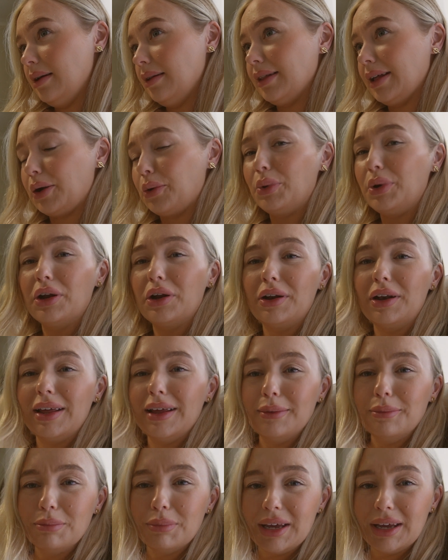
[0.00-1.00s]
don't
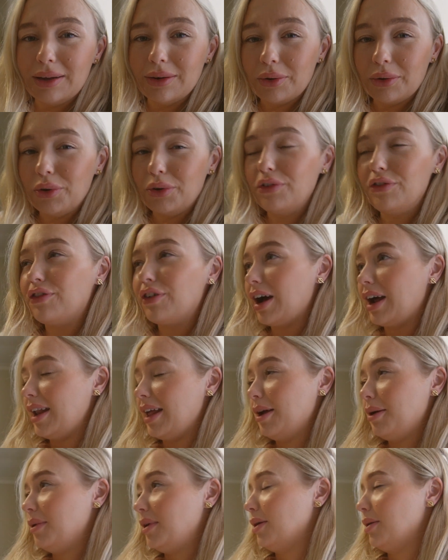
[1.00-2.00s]
eat meat on Good
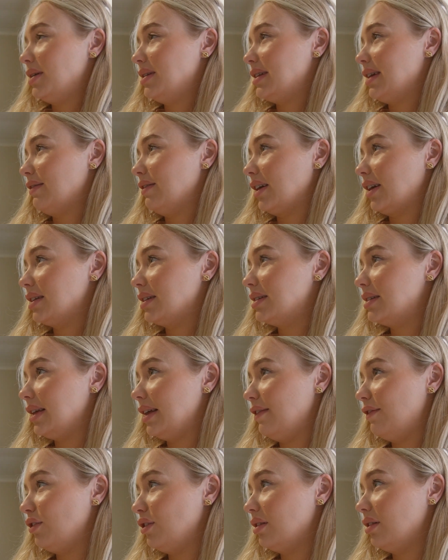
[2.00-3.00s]
Friday. We always have like a
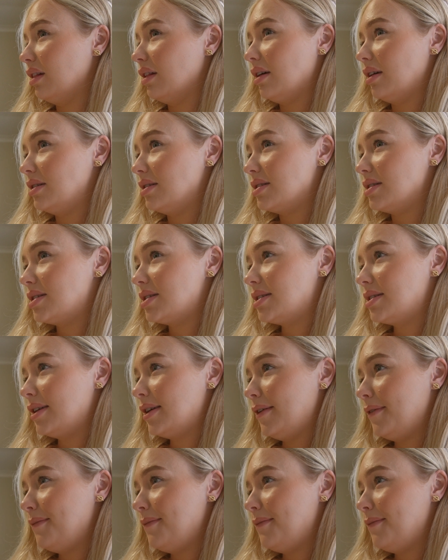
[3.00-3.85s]
seafood lunch.